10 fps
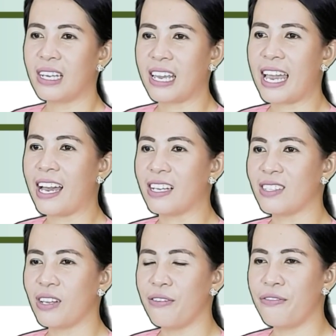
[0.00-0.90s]
Yes,
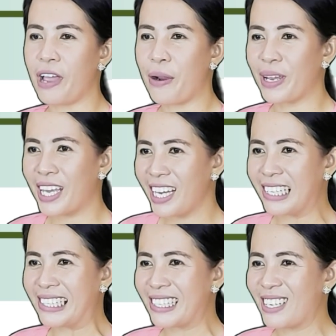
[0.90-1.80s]
very
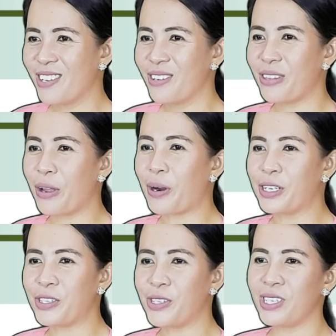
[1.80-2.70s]
good. There
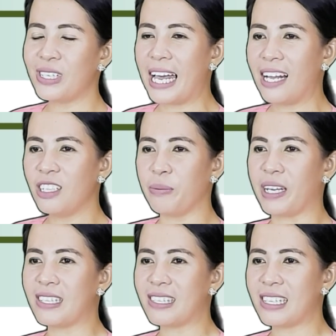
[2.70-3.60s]
are 2
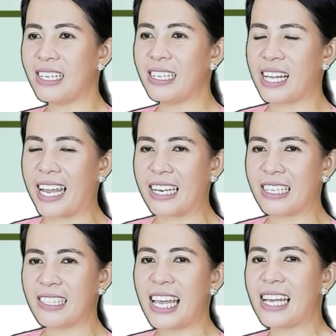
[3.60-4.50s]
elements in a
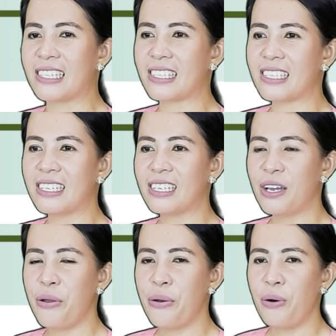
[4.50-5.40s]
dining set.
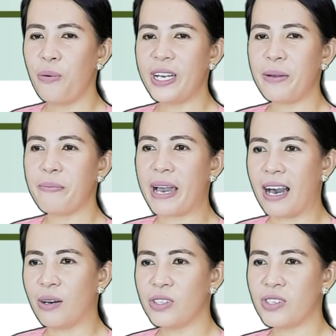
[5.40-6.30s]
What
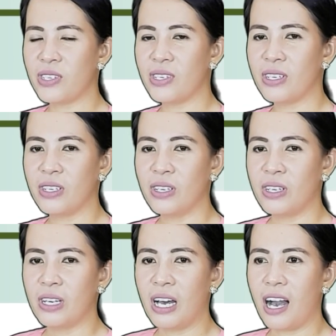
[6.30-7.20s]
about
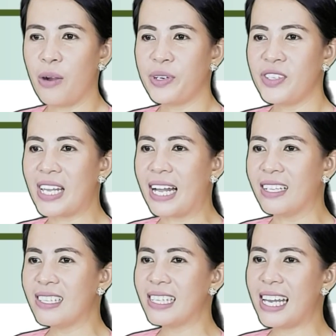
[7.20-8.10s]
our
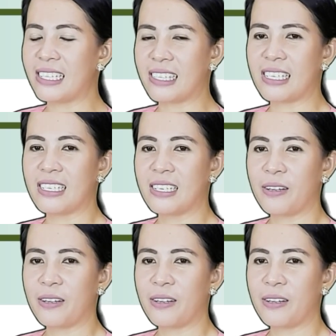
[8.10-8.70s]
sala set?